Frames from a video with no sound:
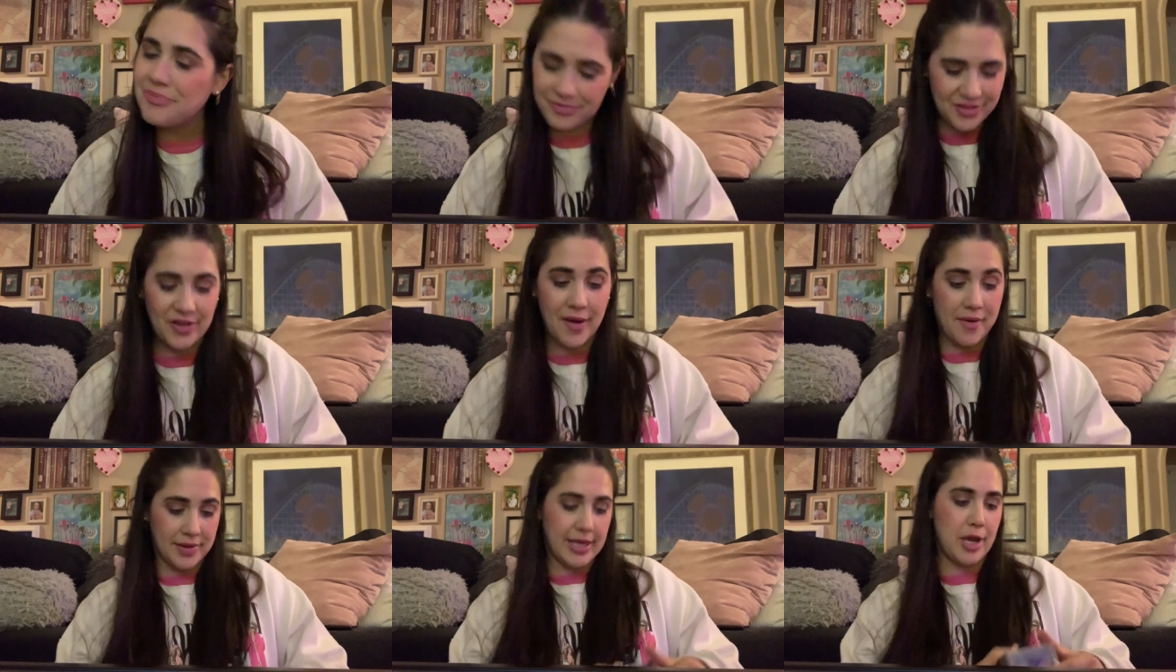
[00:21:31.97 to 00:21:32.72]
So I
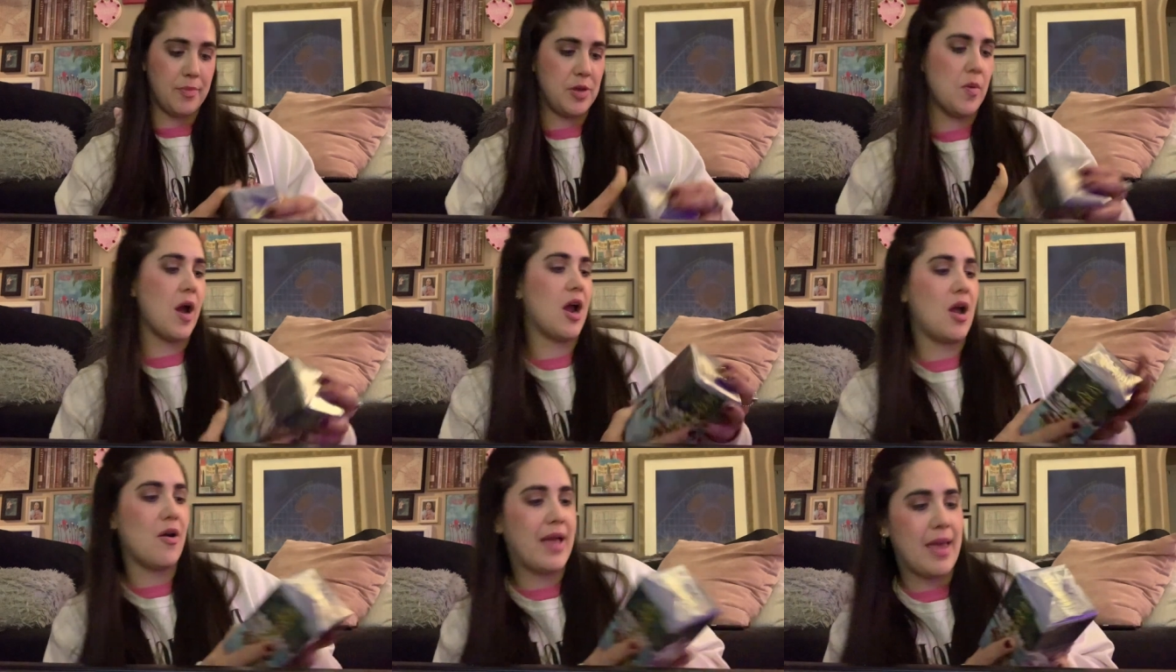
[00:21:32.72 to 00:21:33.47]
really hope you
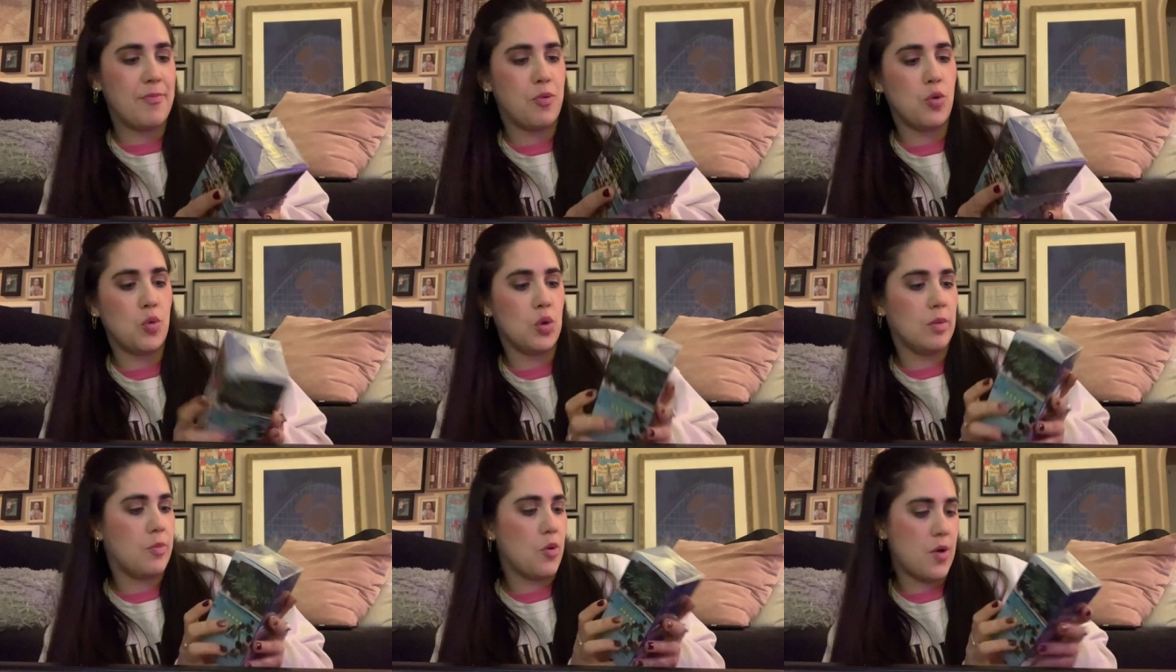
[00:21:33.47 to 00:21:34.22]
are. Okay,
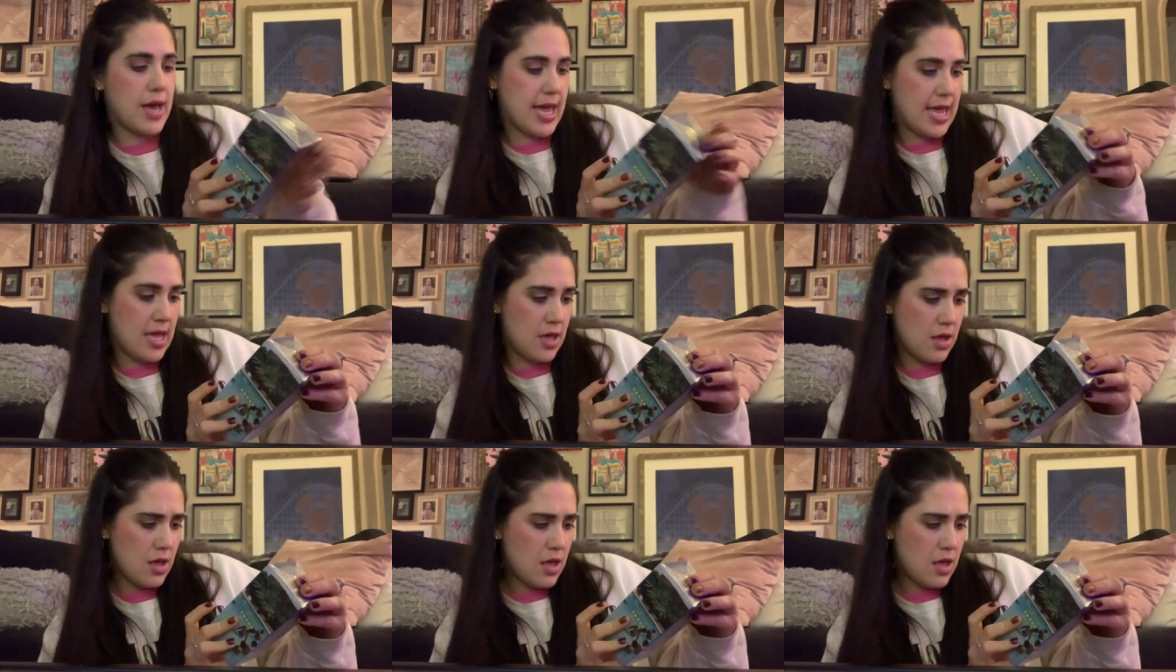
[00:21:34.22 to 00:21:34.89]
pool boy.